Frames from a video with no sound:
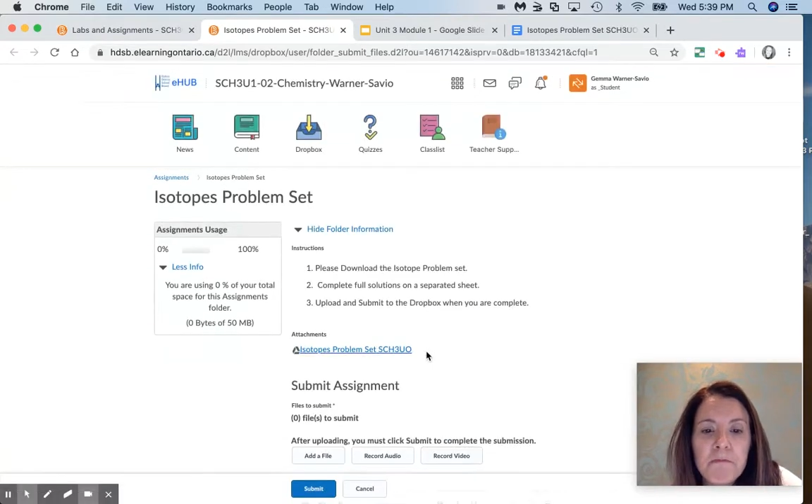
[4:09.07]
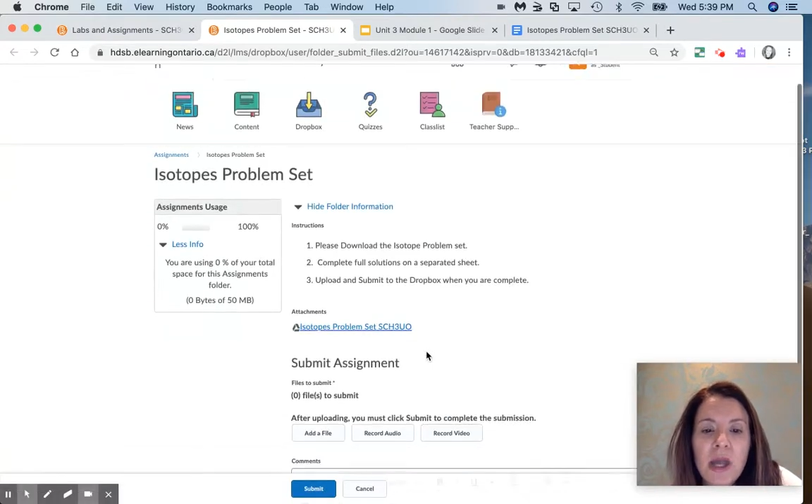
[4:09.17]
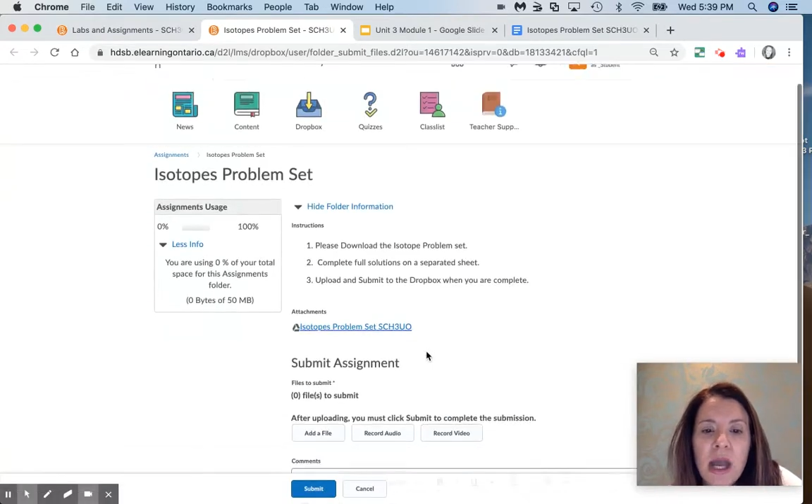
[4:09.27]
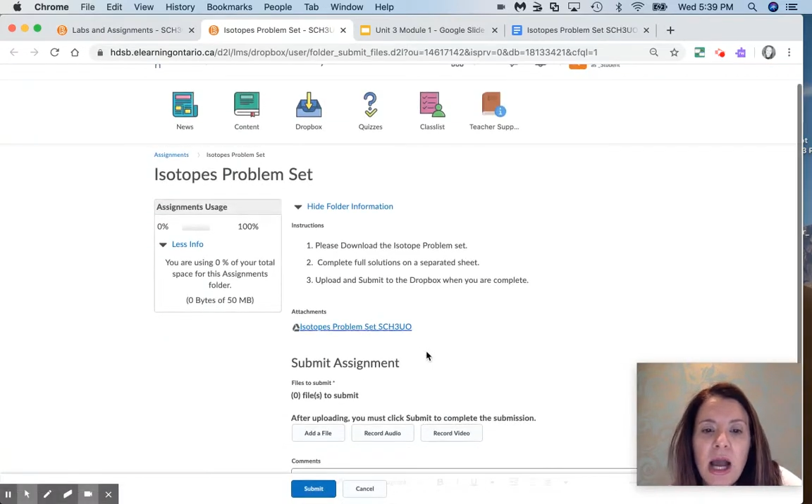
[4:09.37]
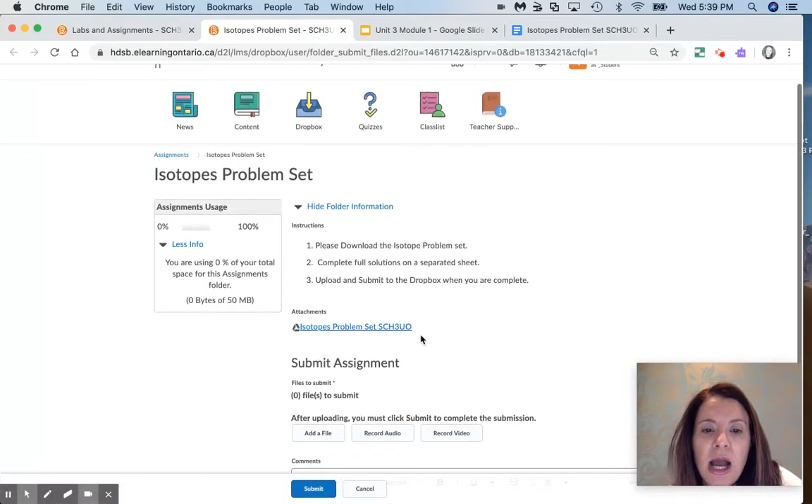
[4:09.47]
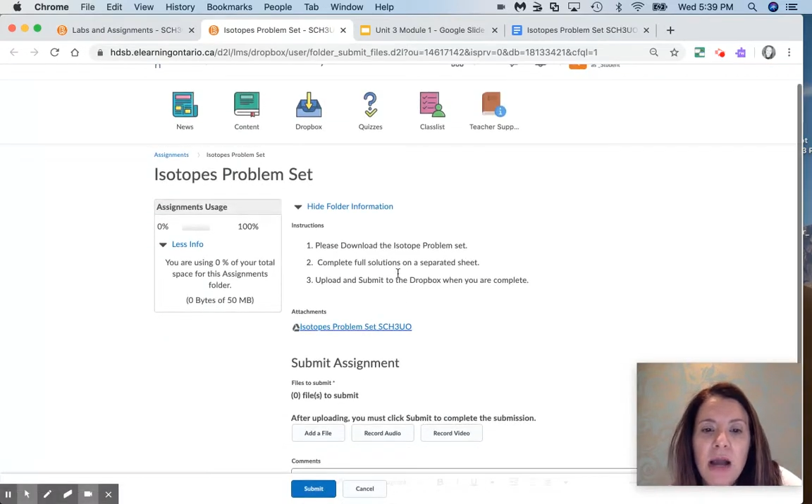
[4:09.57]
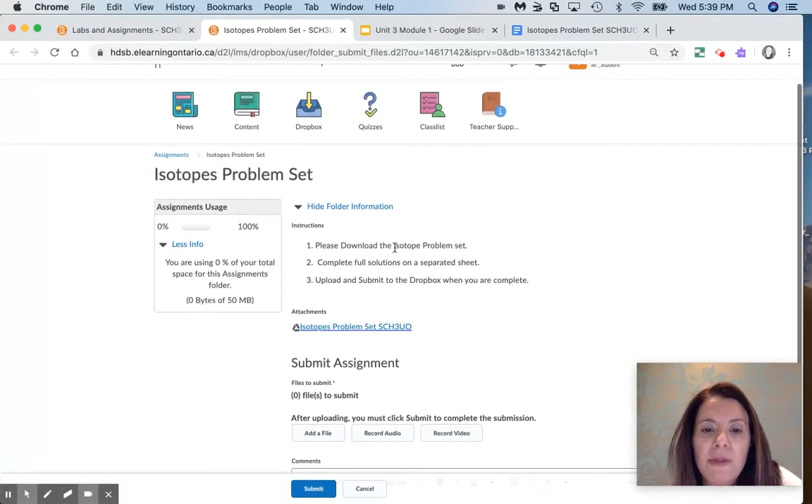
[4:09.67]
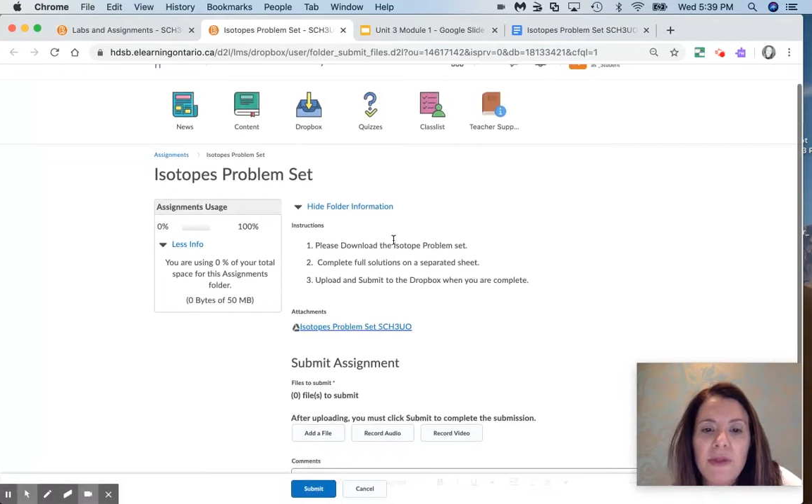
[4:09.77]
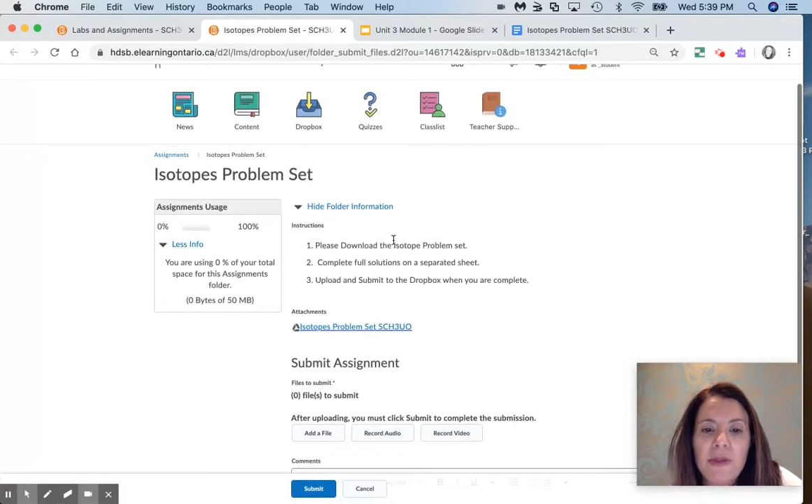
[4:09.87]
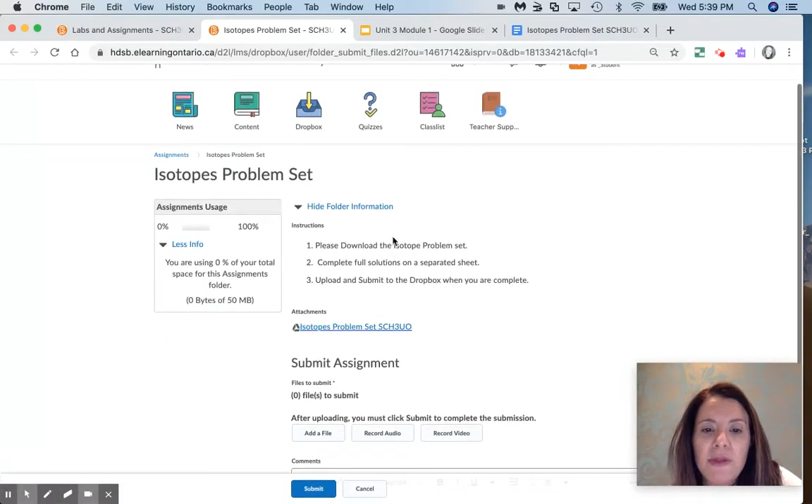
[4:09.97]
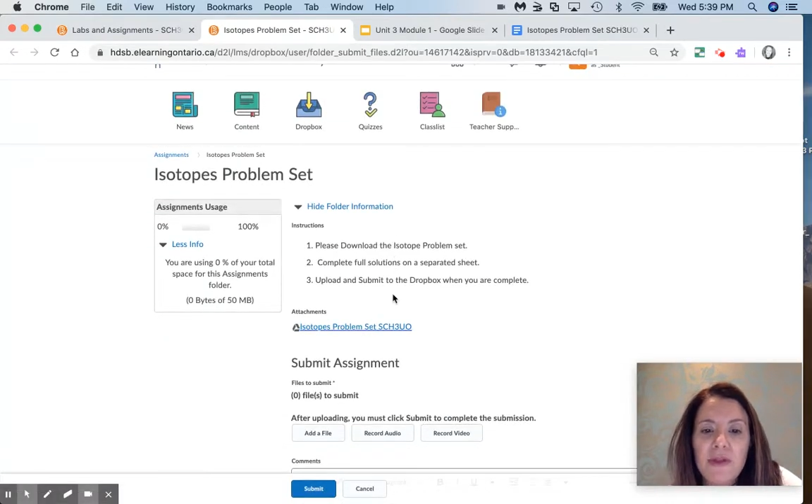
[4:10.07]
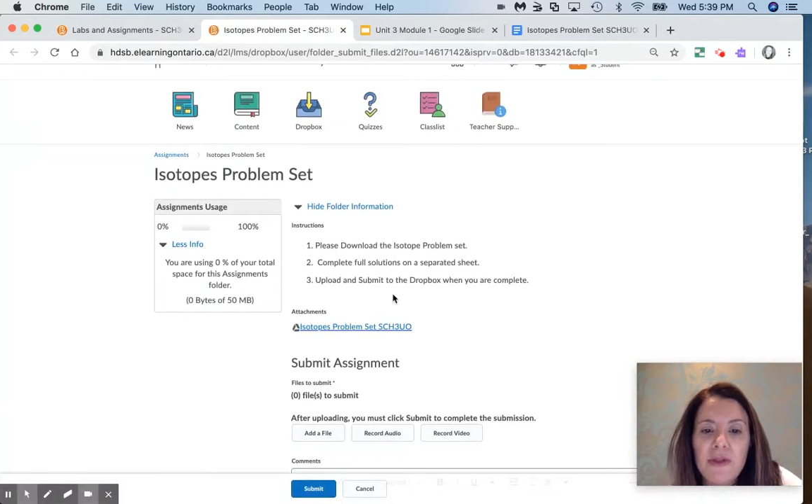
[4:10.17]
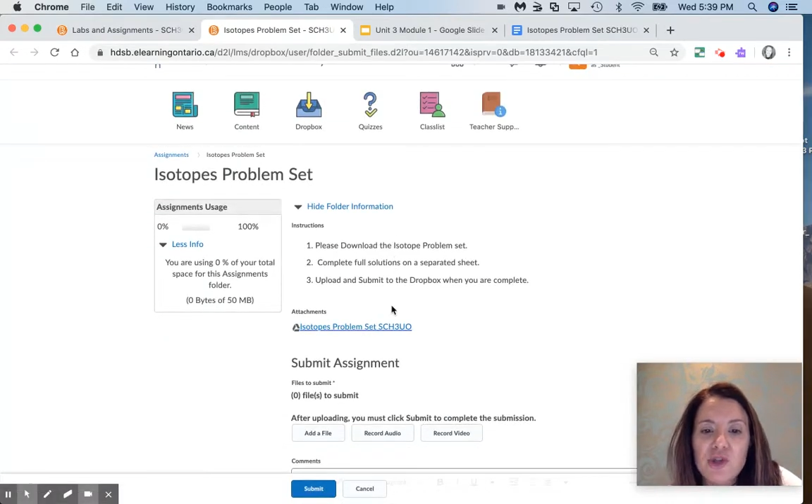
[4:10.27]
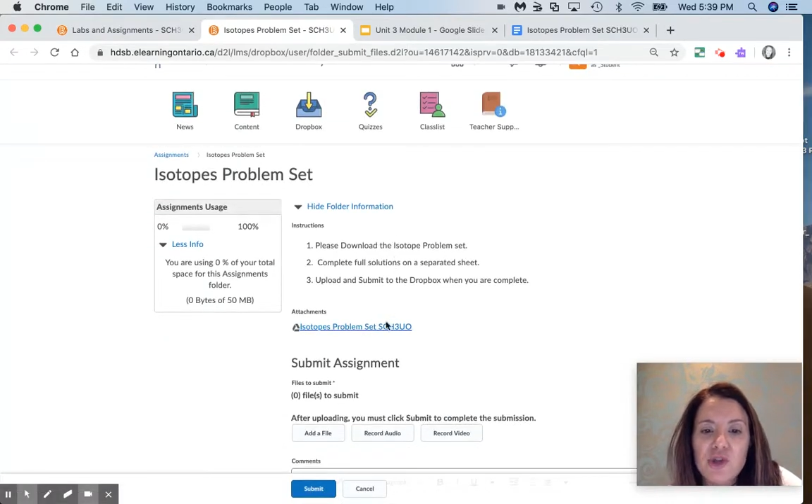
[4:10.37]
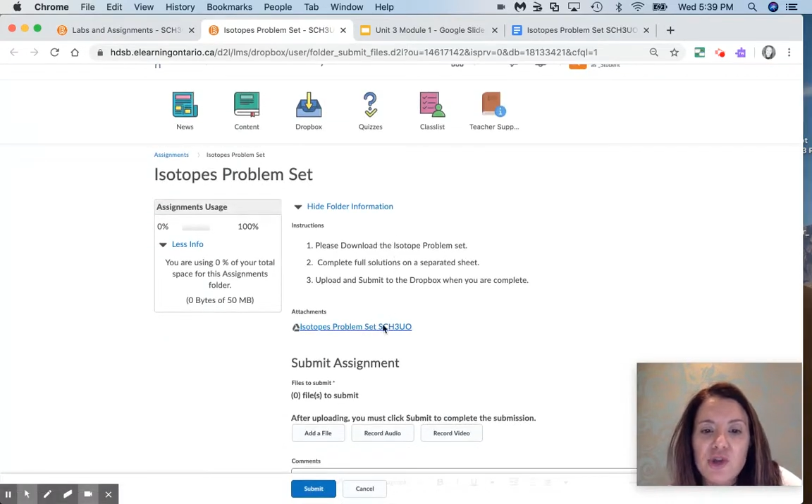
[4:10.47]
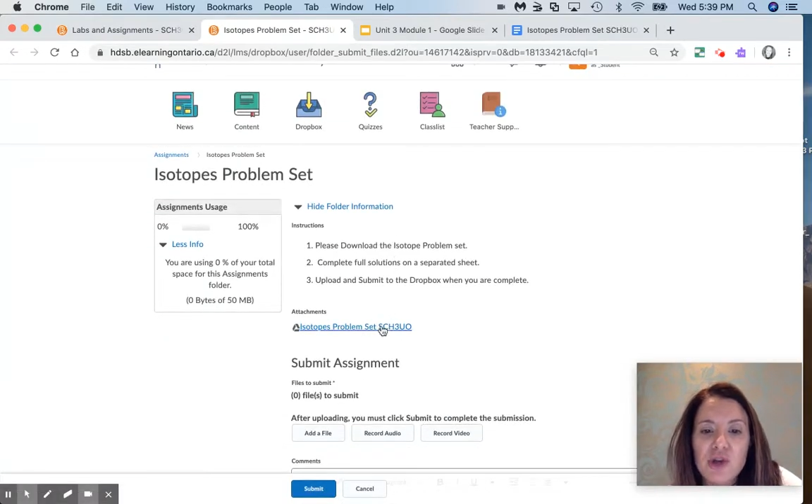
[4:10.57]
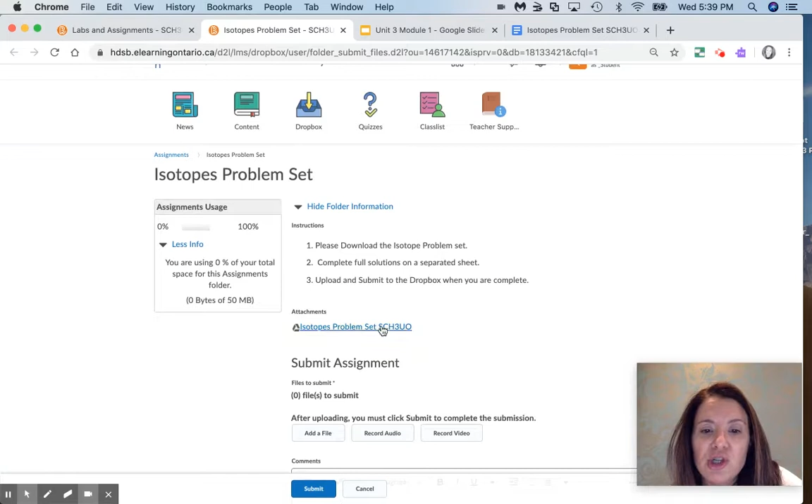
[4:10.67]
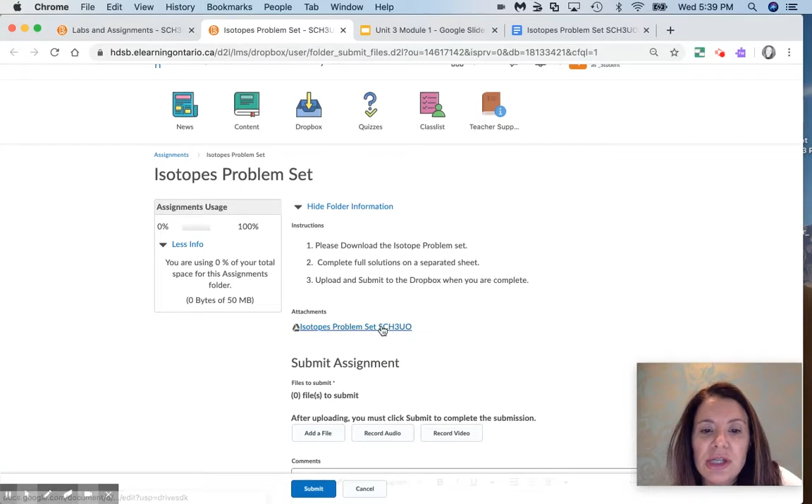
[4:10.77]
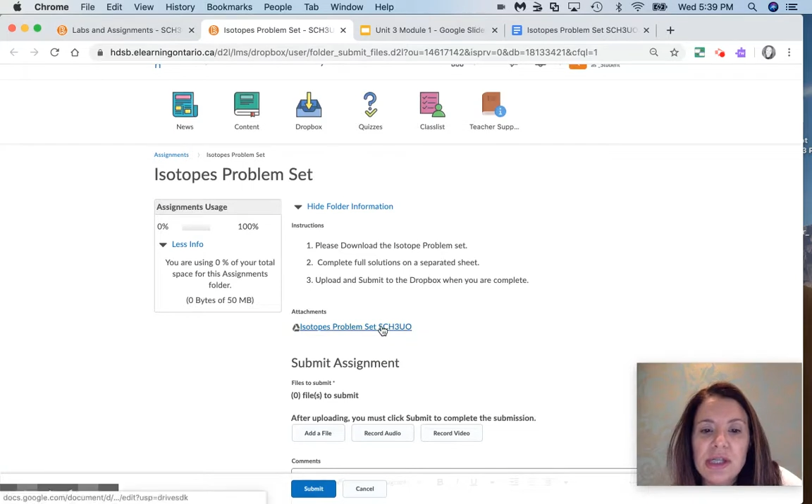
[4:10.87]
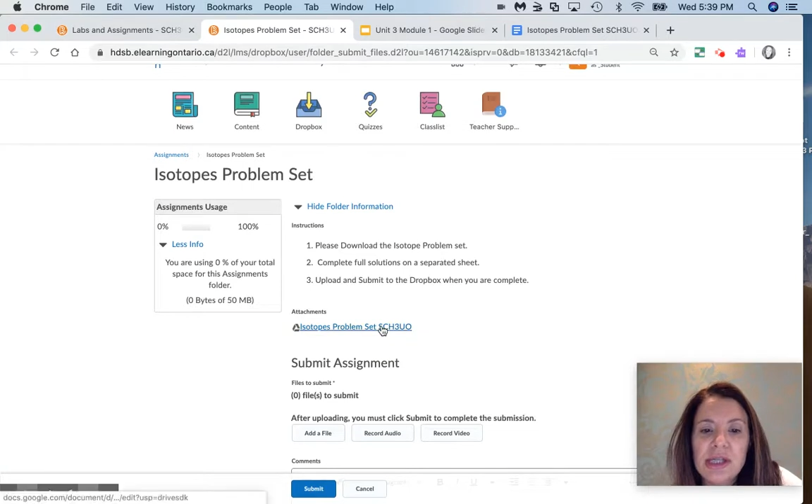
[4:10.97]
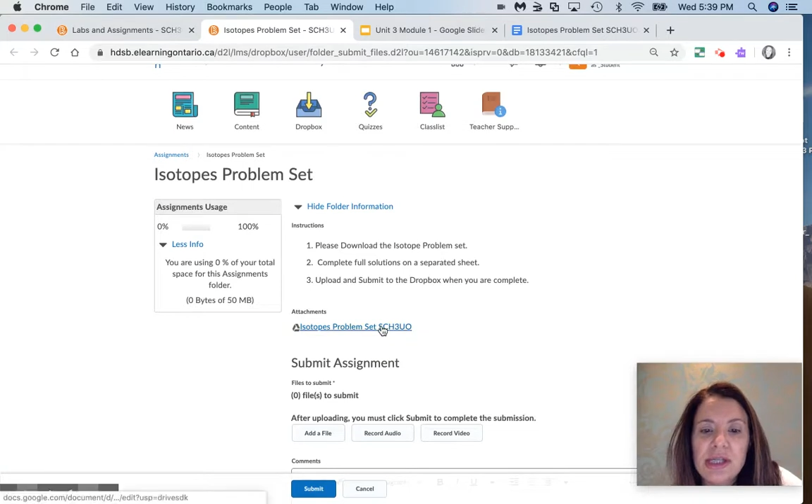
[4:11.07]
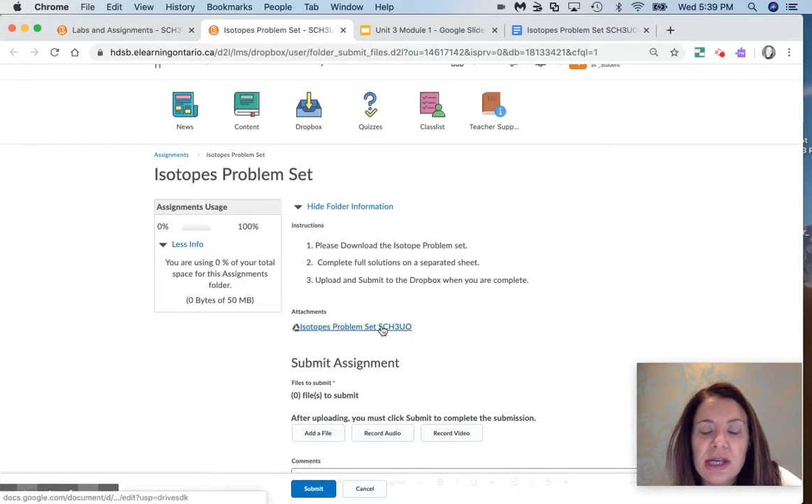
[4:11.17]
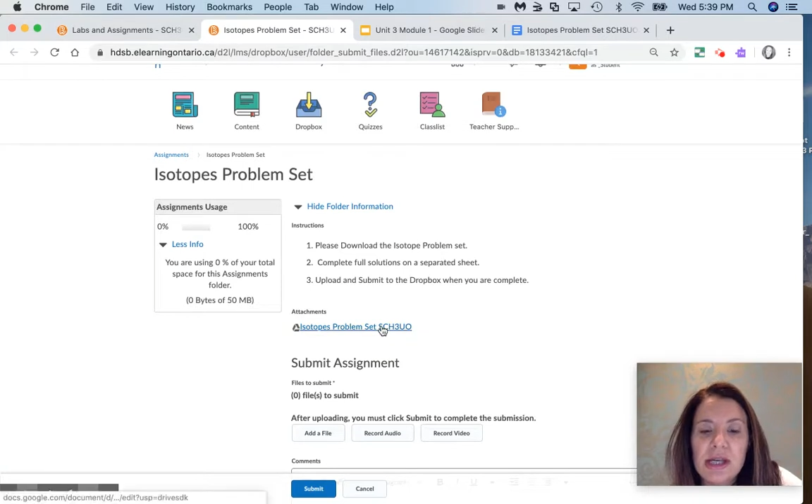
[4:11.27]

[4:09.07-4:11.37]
There are the instructions